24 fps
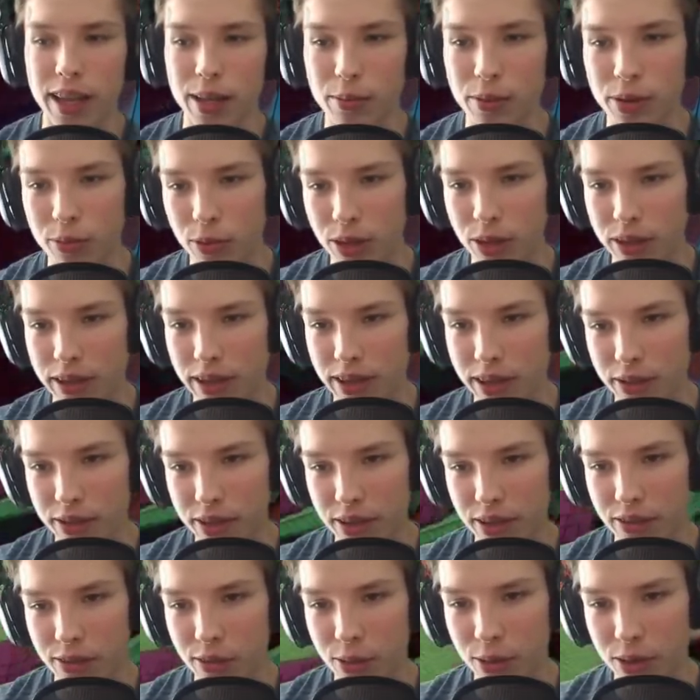and what they use it
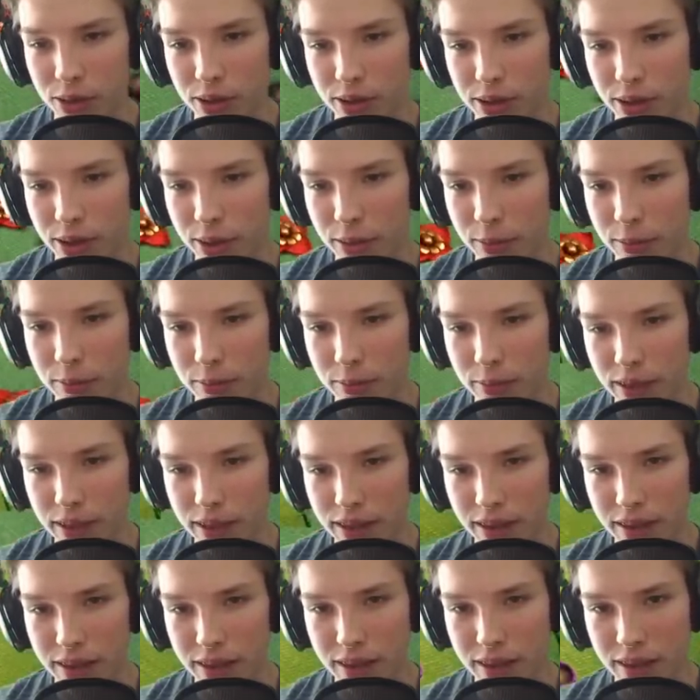for. So
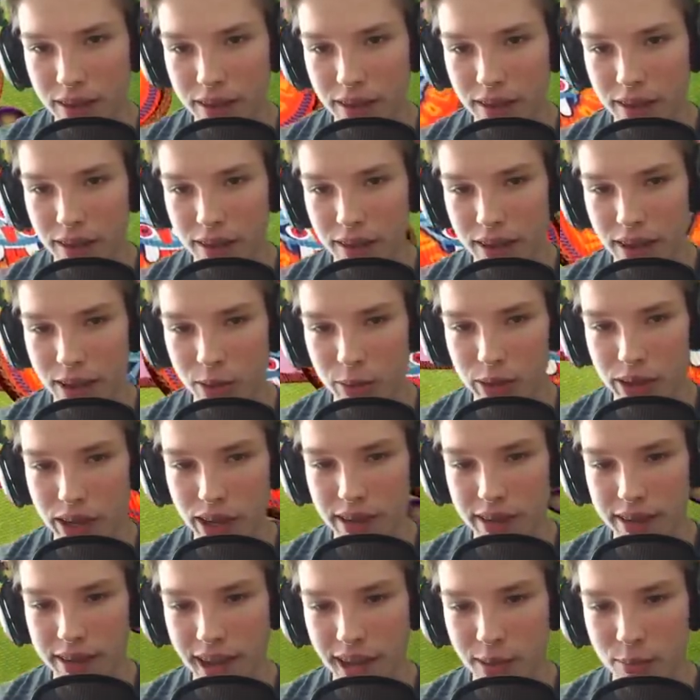here we got
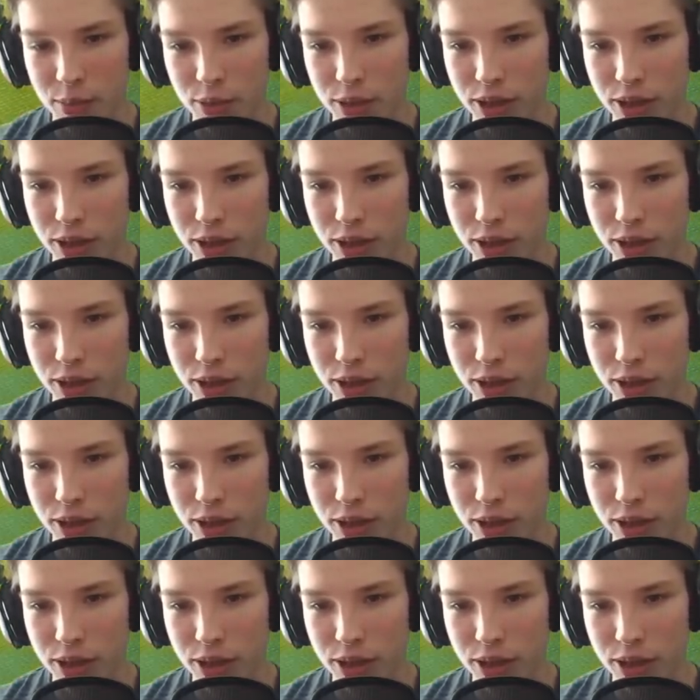Sackboy.